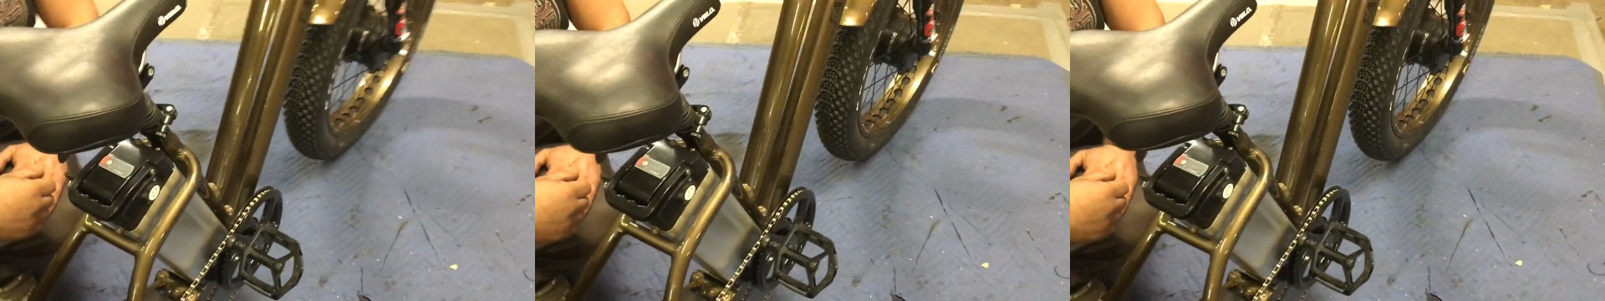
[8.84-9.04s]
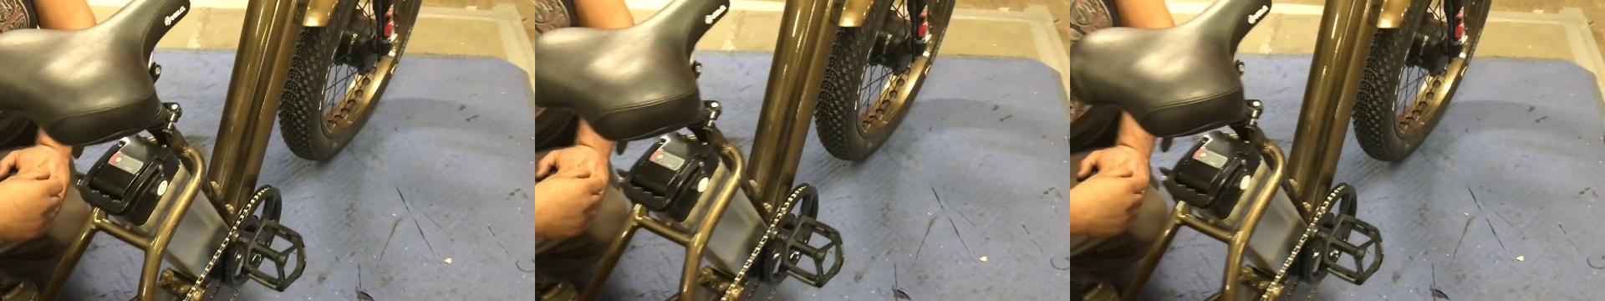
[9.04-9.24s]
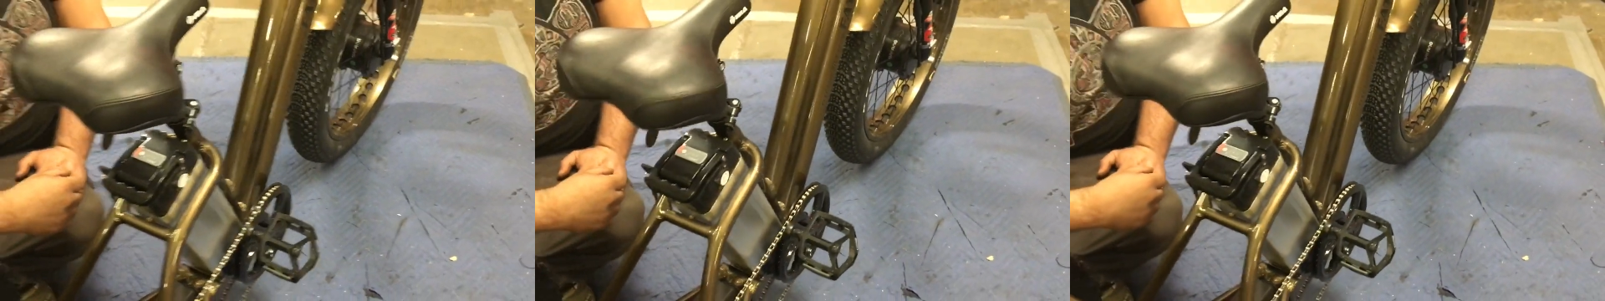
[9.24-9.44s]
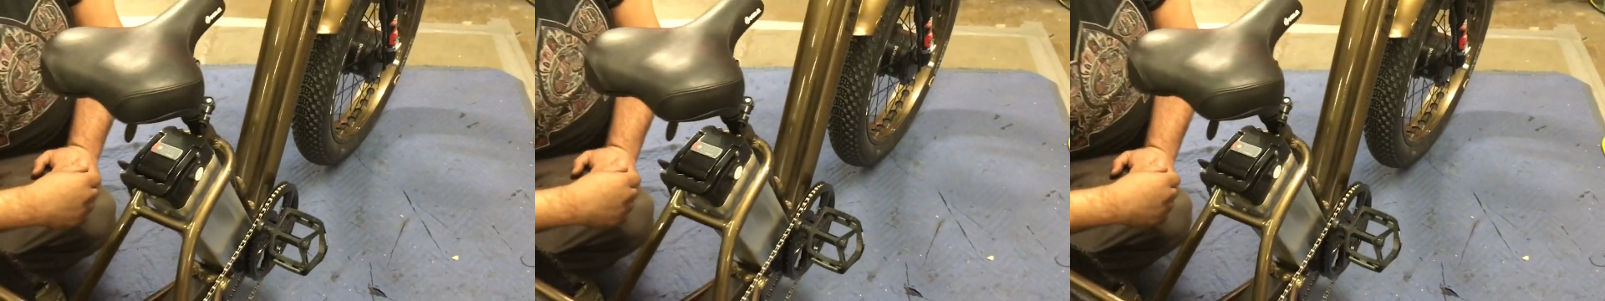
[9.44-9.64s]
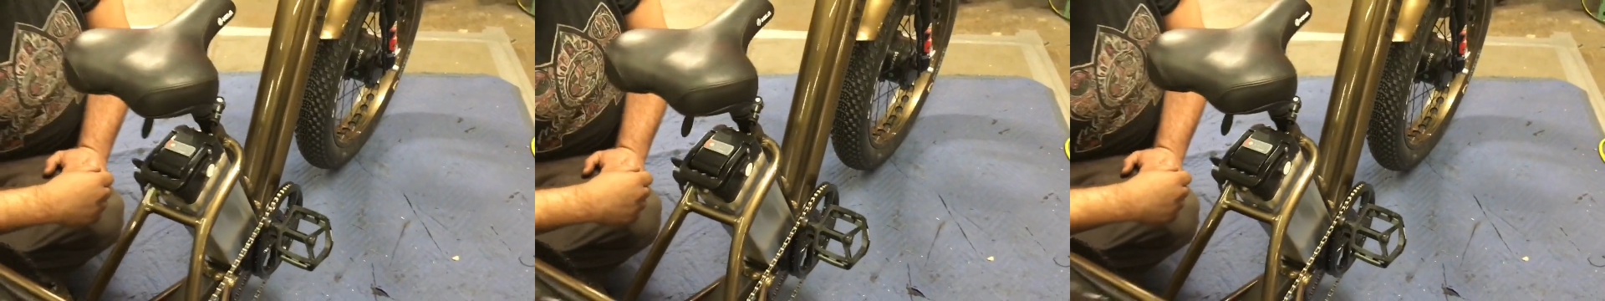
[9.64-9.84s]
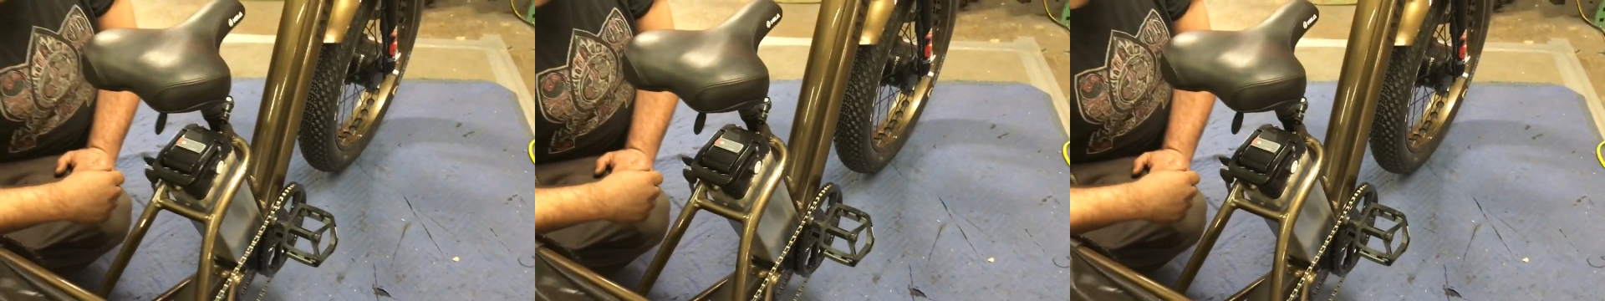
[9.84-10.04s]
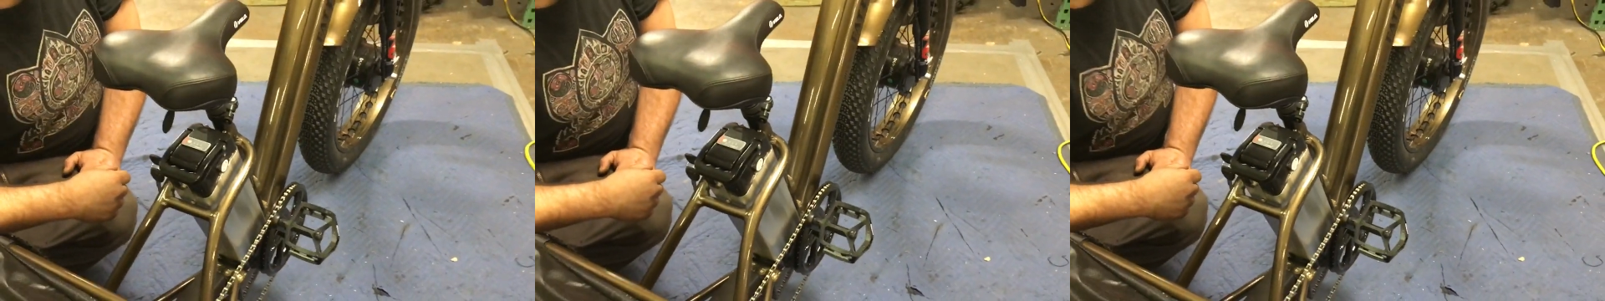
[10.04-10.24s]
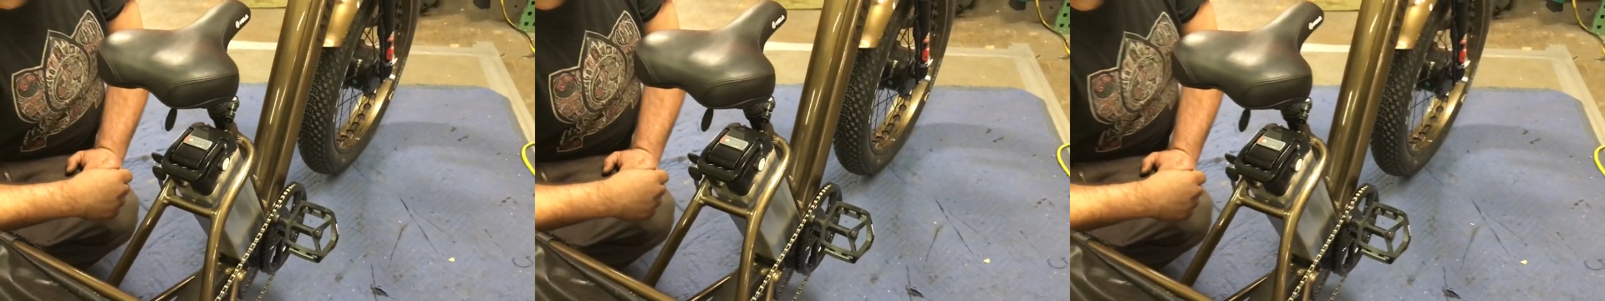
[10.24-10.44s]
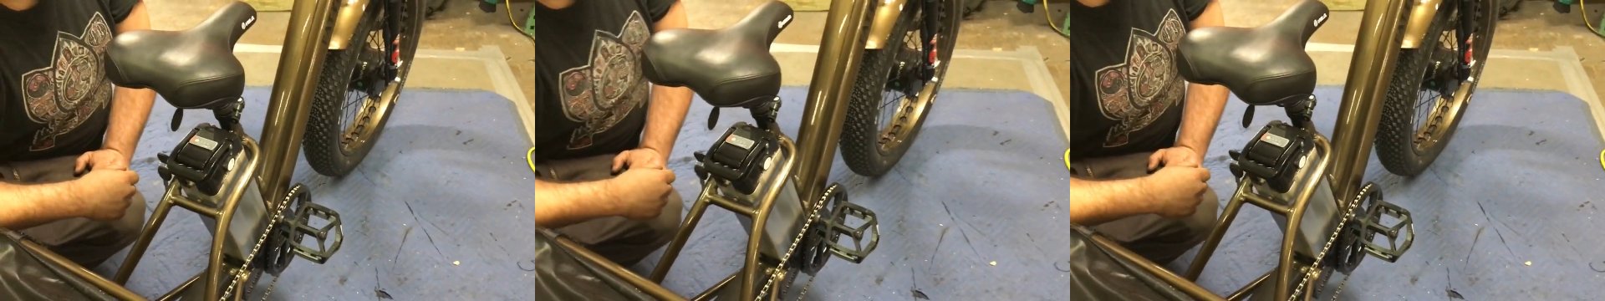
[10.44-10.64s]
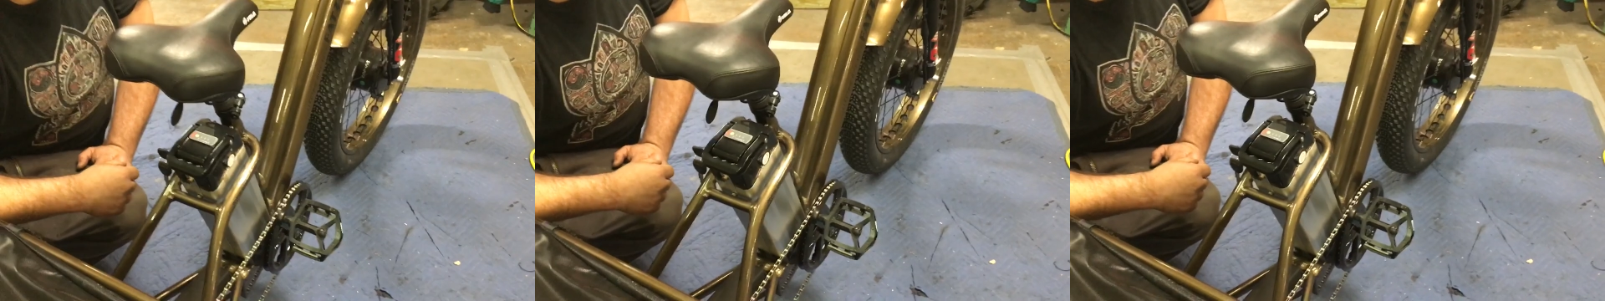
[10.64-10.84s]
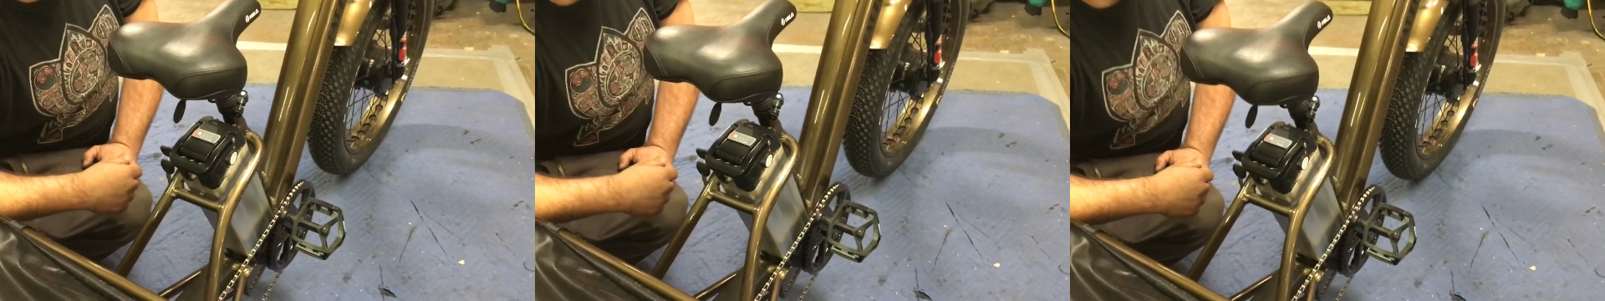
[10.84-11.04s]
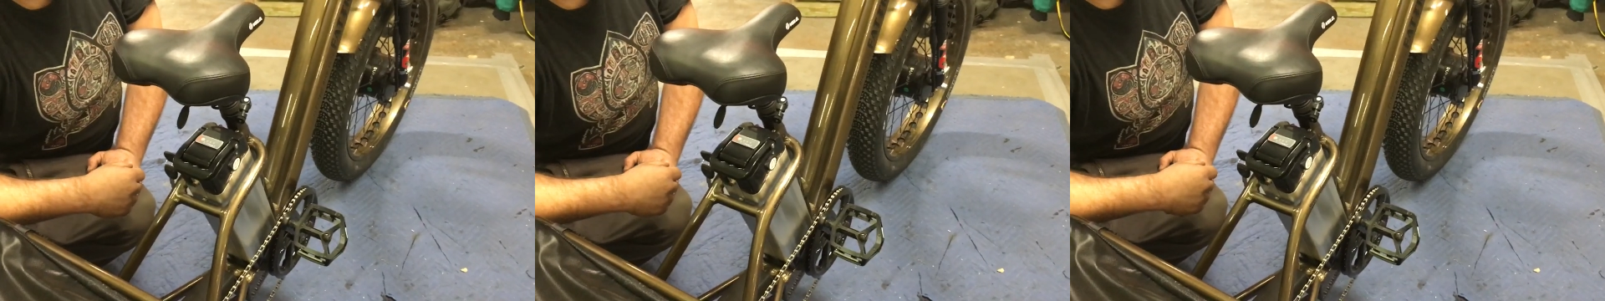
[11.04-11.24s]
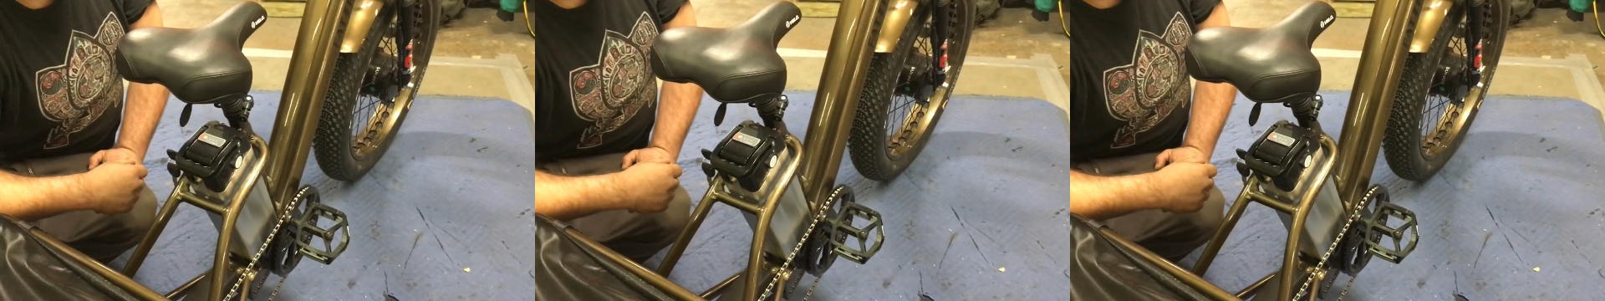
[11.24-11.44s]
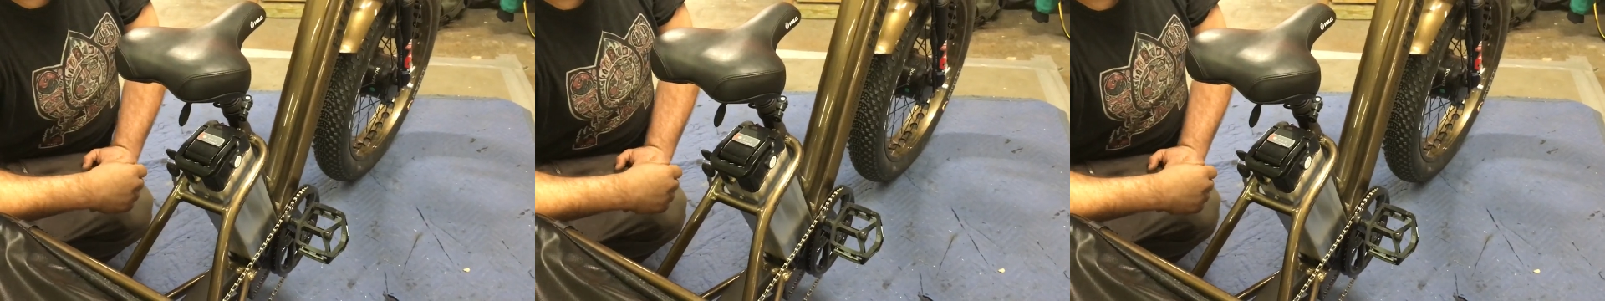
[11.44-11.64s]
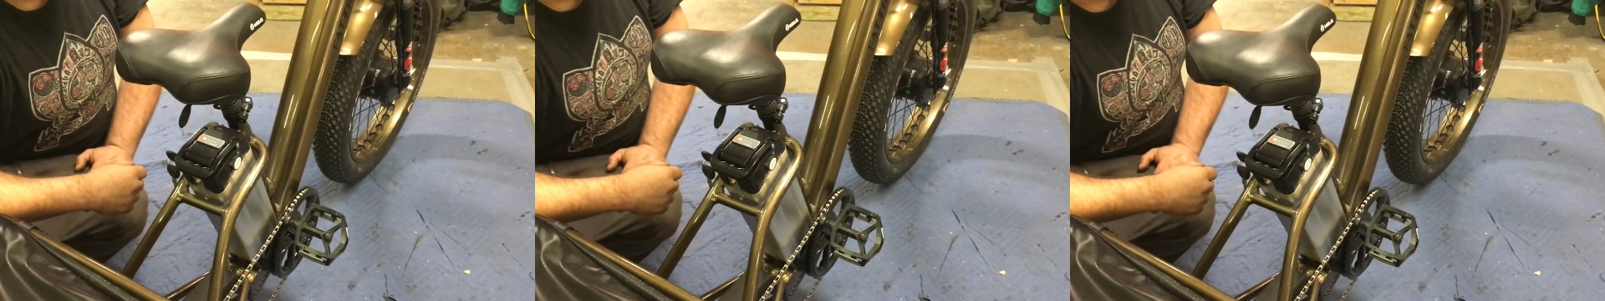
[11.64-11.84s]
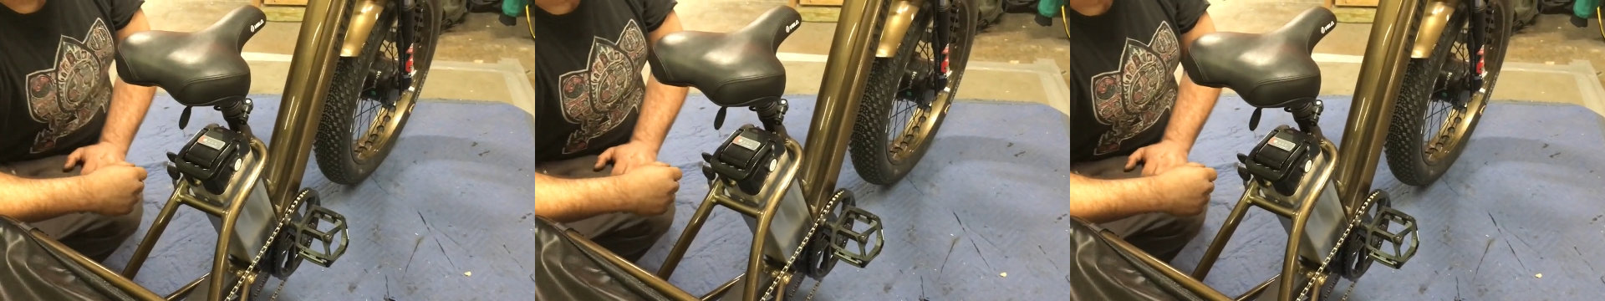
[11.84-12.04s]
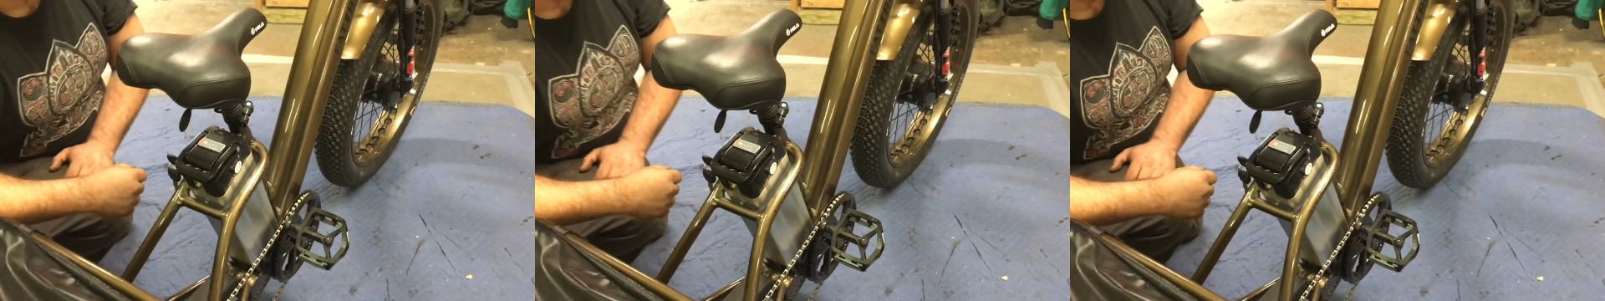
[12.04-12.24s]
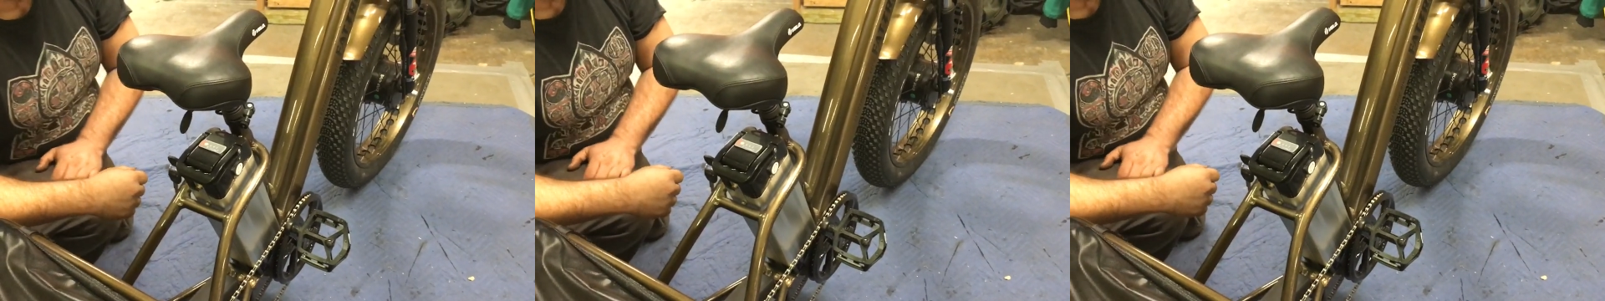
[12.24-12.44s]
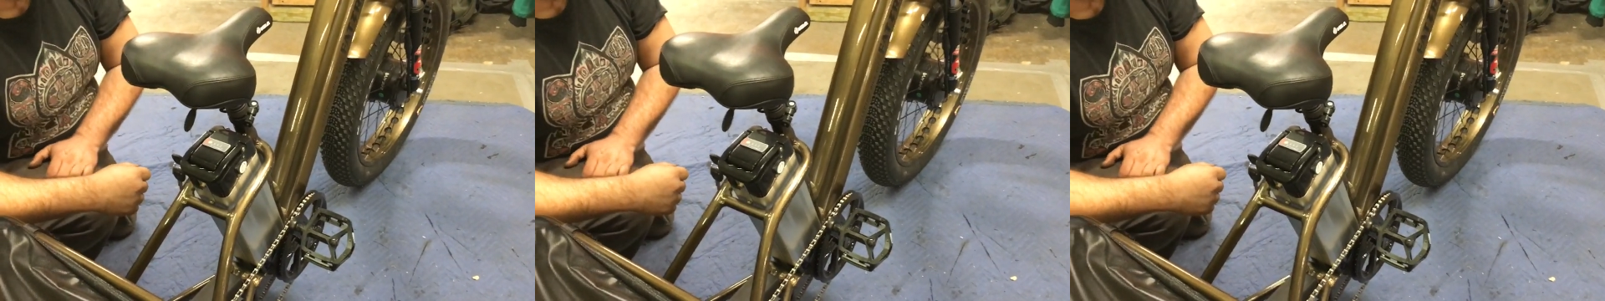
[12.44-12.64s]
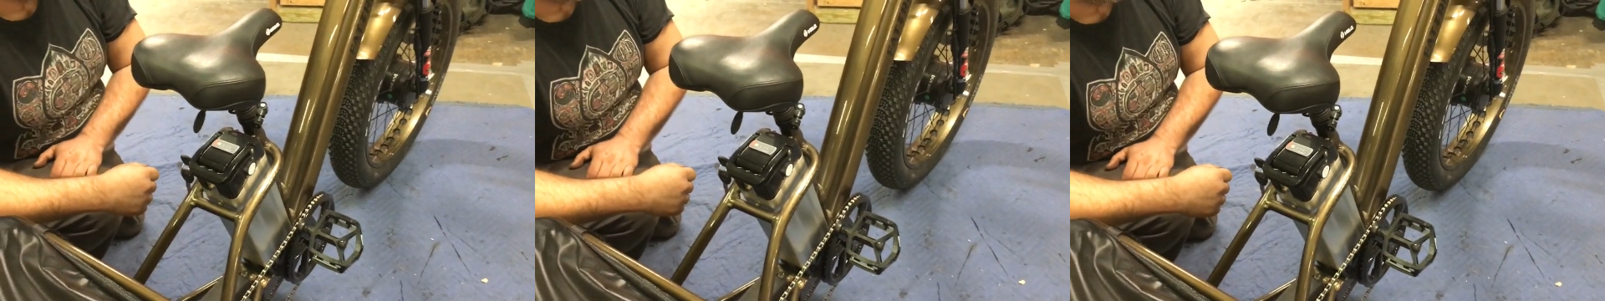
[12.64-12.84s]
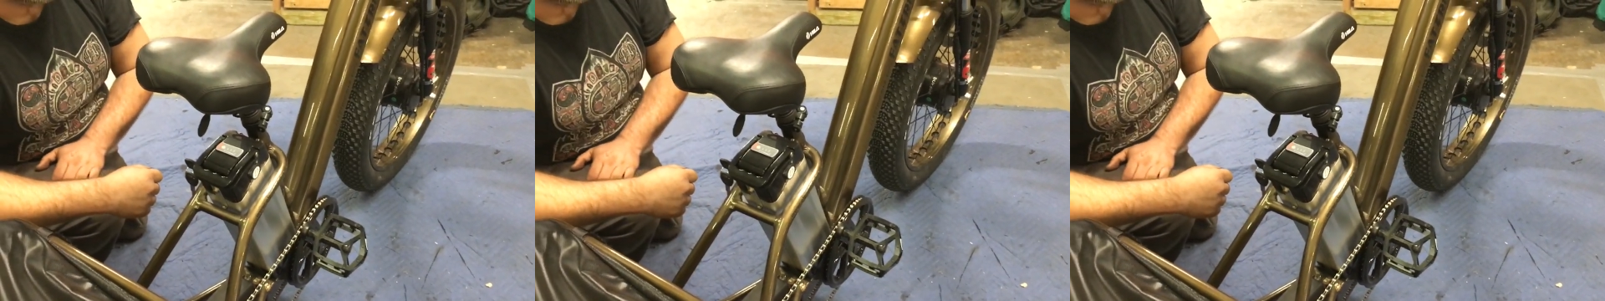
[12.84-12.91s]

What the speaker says: Nobody's mouth can be seen.